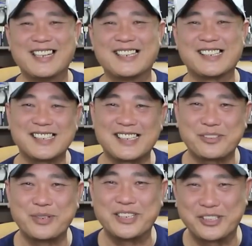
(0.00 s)
This is a
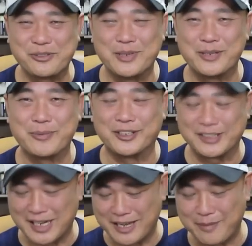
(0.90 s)

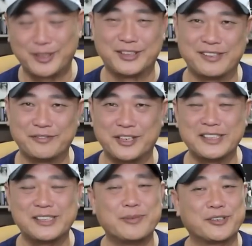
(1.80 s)
22mm diameter
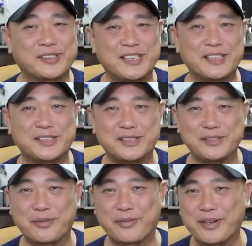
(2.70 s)
device made of stainless
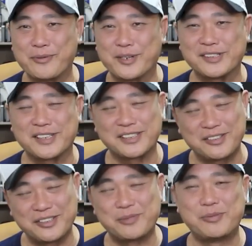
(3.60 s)
steel 316,
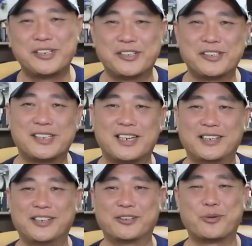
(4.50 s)
so it's pretty good
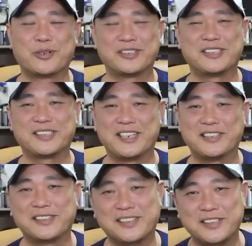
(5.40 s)
quality
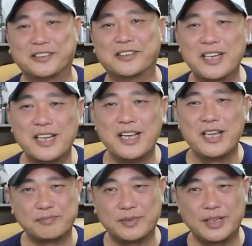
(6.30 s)
stainless steel.
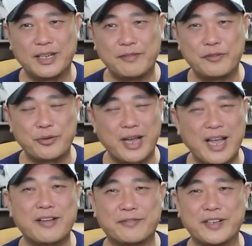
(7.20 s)
If you
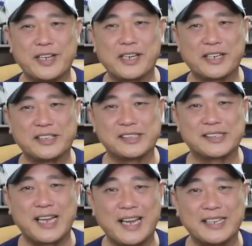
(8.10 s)
have the
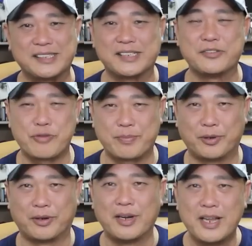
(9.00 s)
latest Haze
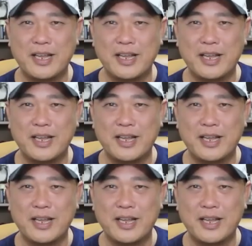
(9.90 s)
dripper,